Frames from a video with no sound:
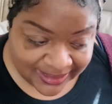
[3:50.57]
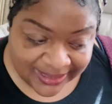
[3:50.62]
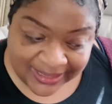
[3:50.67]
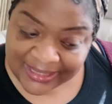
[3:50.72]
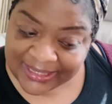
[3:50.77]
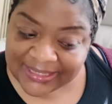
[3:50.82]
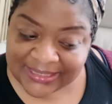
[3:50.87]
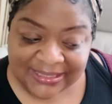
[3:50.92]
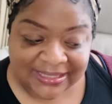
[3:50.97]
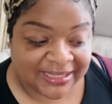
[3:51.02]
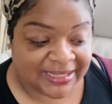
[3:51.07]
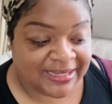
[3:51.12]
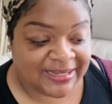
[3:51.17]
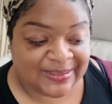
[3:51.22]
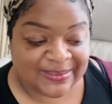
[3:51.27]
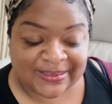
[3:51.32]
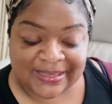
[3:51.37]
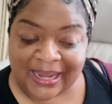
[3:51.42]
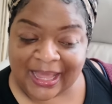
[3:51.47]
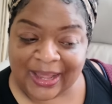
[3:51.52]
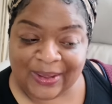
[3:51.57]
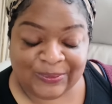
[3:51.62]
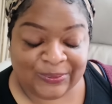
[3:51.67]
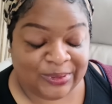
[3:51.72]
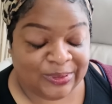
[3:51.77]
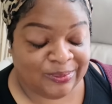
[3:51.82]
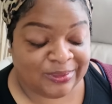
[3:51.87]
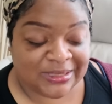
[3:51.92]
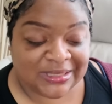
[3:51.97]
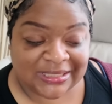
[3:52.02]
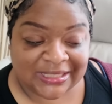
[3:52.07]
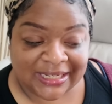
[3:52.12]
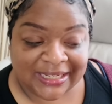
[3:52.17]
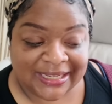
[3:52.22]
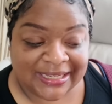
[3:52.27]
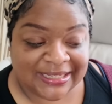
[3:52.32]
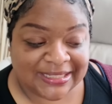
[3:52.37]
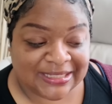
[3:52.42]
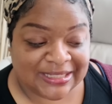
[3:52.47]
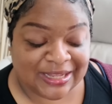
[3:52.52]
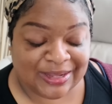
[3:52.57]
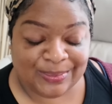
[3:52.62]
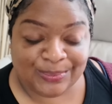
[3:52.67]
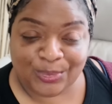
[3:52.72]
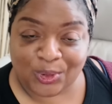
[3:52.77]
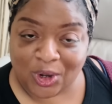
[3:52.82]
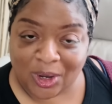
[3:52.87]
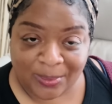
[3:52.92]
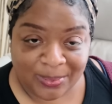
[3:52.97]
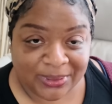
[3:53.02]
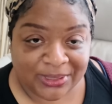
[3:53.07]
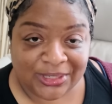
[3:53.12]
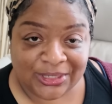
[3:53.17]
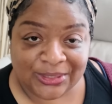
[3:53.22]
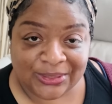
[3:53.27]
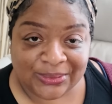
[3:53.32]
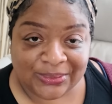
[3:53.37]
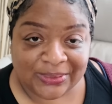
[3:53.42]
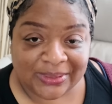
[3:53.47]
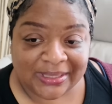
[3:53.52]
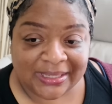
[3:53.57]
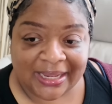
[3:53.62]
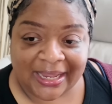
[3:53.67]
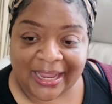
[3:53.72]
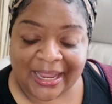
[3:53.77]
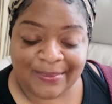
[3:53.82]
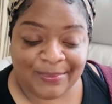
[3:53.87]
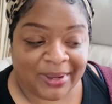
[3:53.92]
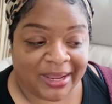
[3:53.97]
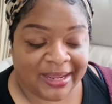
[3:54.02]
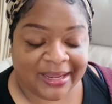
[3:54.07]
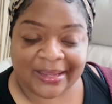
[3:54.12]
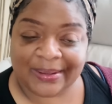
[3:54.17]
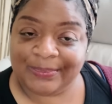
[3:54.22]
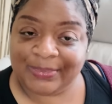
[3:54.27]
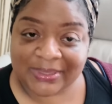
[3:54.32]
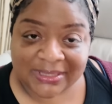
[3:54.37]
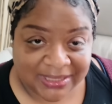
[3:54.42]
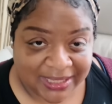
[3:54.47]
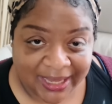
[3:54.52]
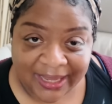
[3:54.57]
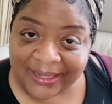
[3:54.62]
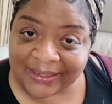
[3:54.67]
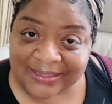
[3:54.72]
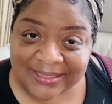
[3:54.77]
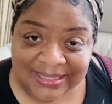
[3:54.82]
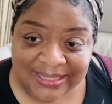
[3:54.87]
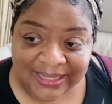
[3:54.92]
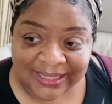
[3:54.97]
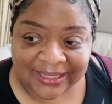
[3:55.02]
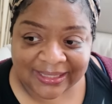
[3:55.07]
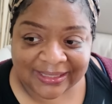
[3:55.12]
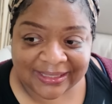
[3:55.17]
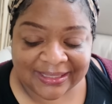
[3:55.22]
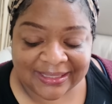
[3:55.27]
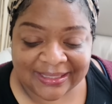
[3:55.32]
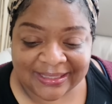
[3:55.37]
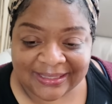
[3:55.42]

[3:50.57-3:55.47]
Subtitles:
It seems like we were just barbecuing and making potato salad.